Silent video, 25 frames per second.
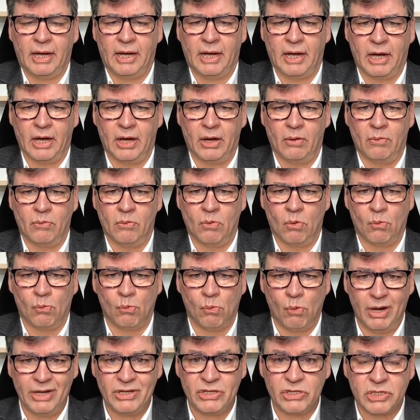
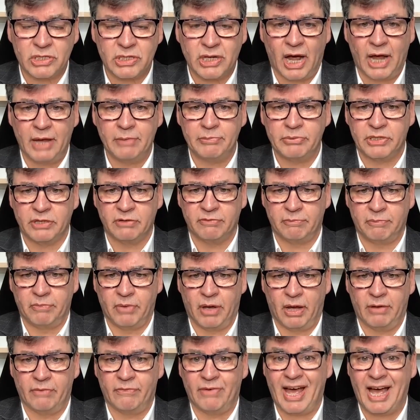which types of
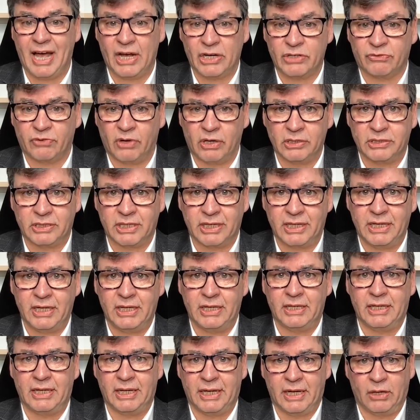
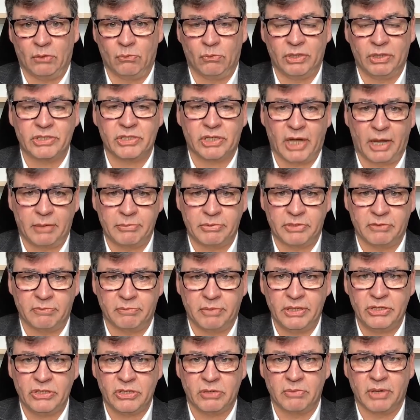asphaltene in which types of
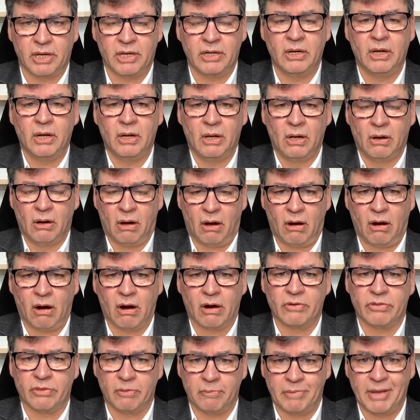bitumen
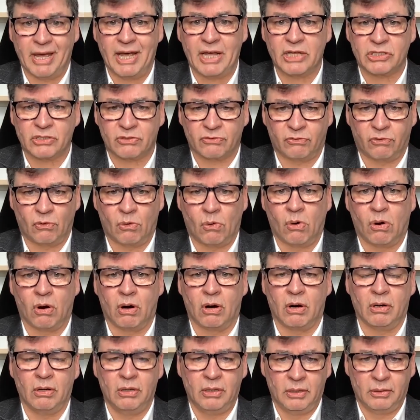are the best
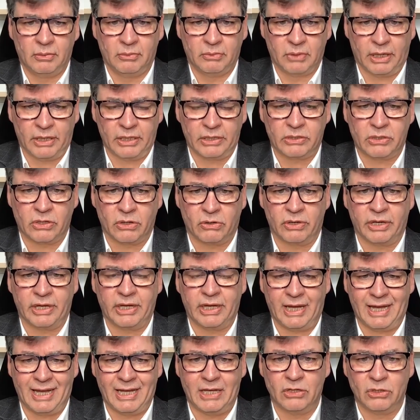for
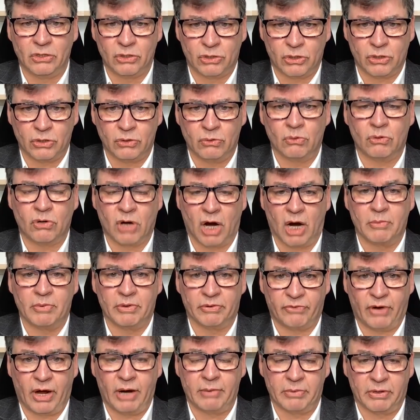turning into
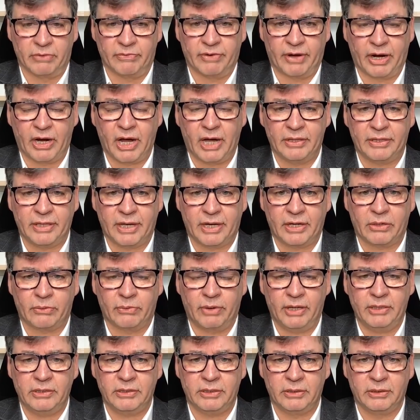carbon fiber. Have I got that
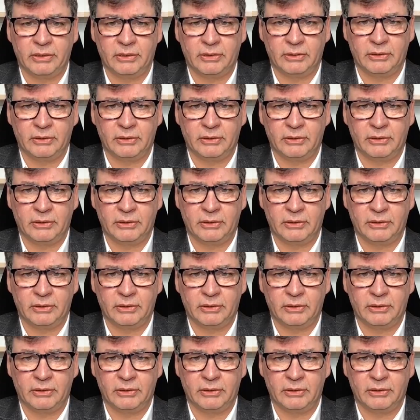correct?